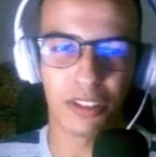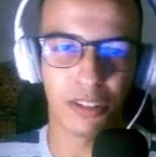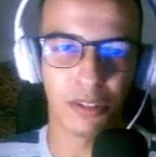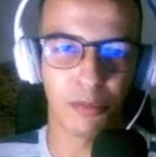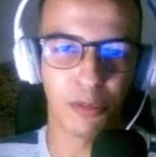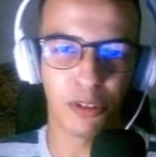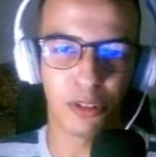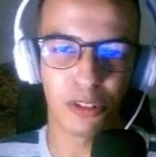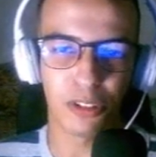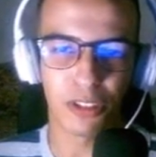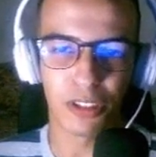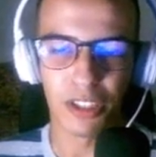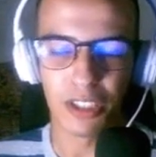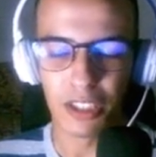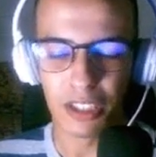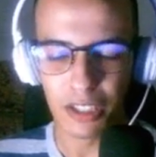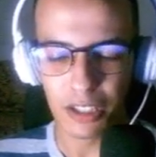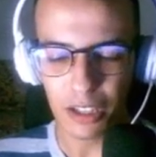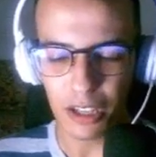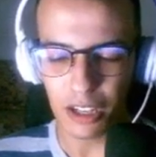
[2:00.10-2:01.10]
more.
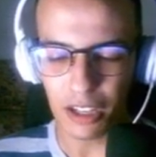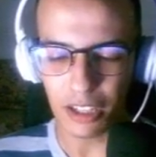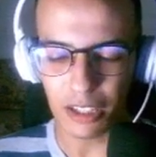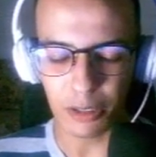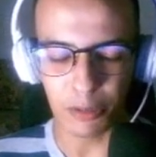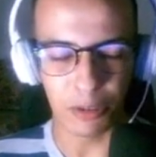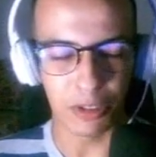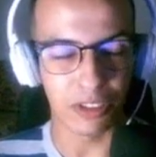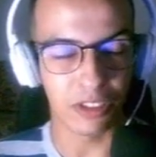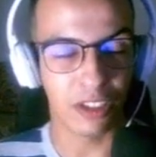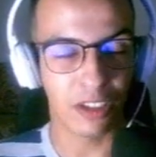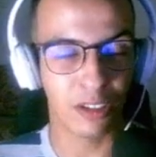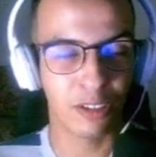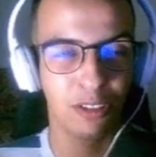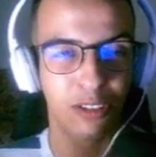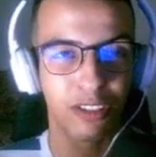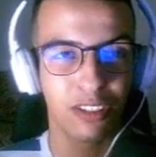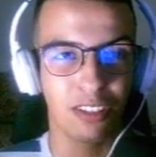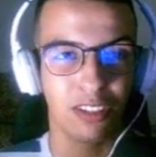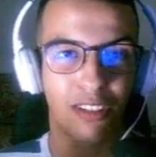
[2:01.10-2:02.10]
Anyways, that's
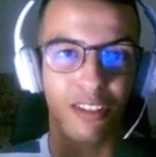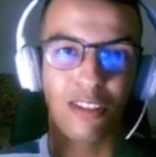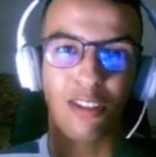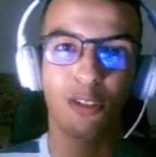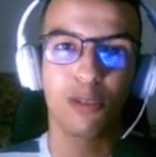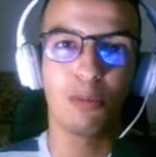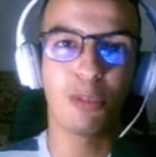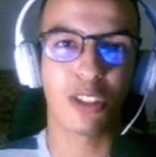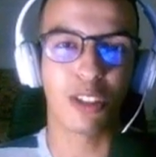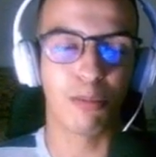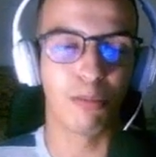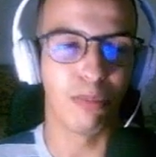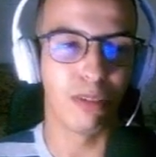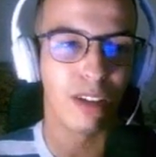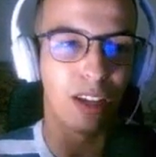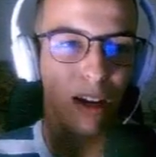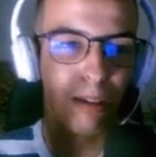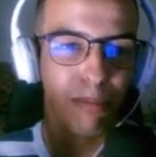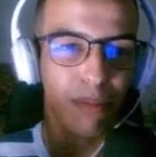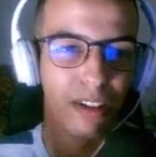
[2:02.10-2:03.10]
so much
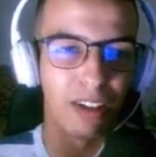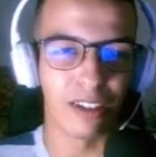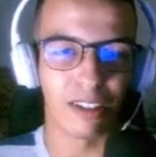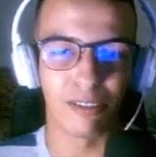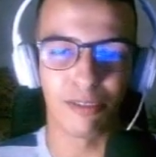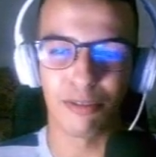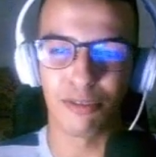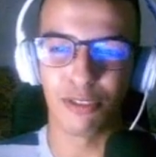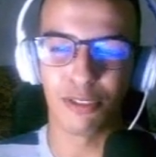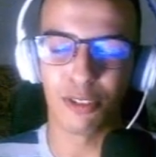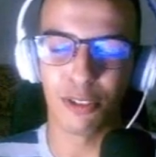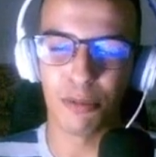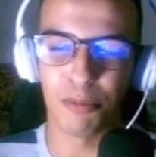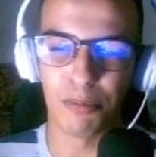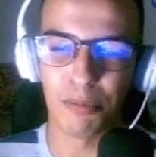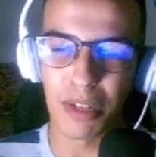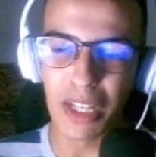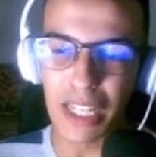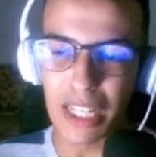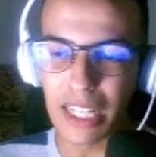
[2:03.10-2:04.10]
blabbling from
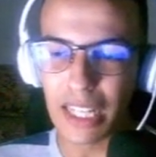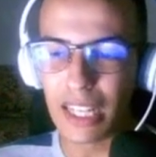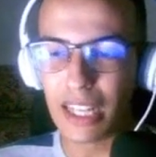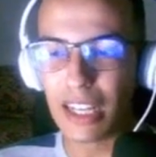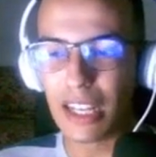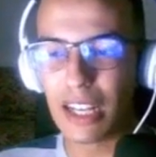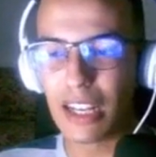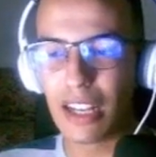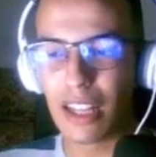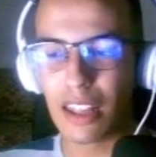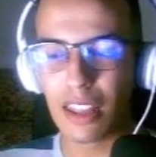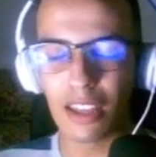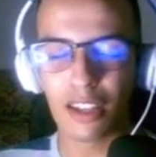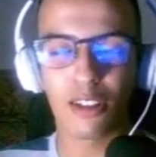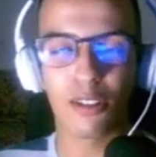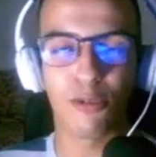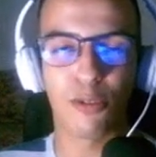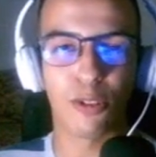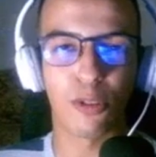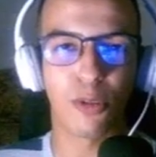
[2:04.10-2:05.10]
me. Thank
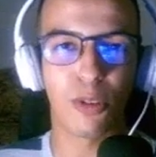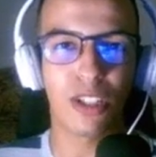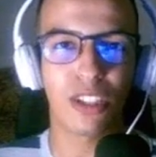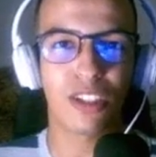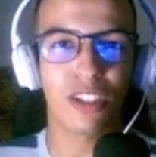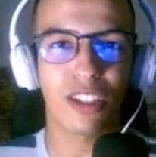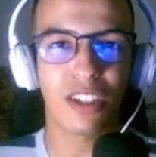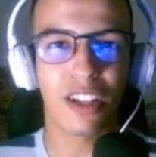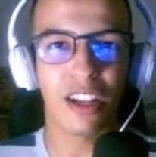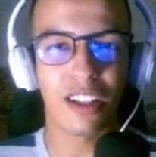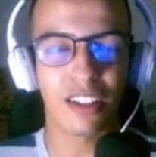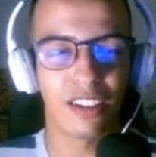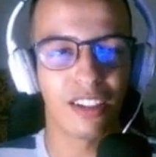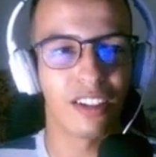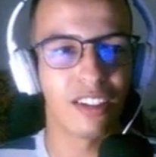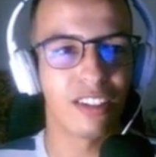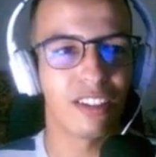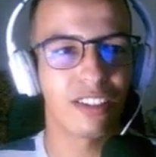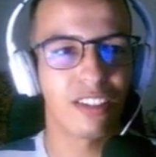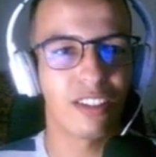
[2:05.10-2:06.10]
you for watching, and
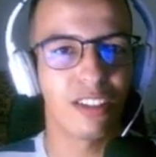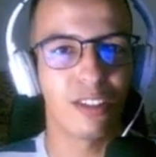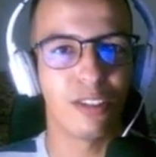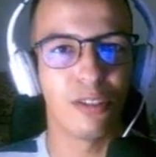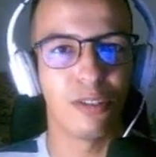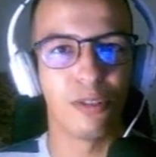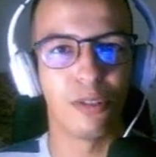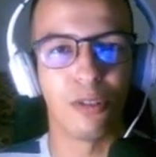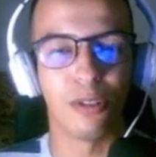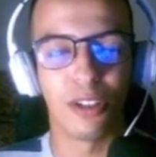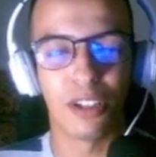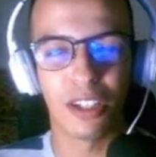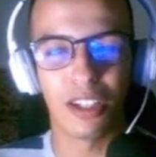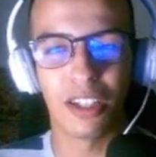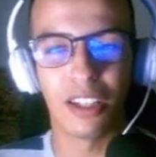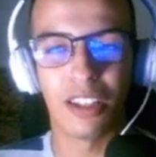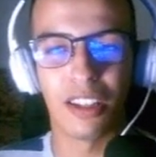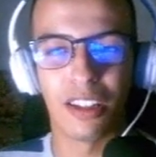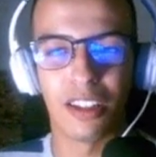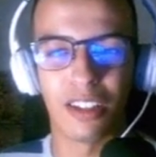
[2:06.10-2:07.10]
I'll see you
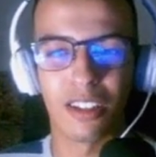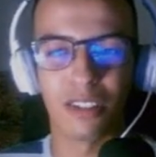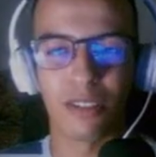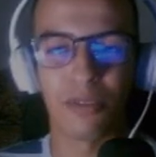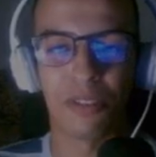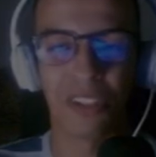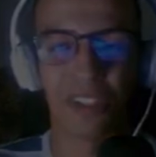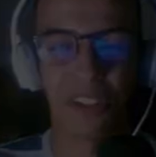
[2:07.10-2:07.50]
in the next video.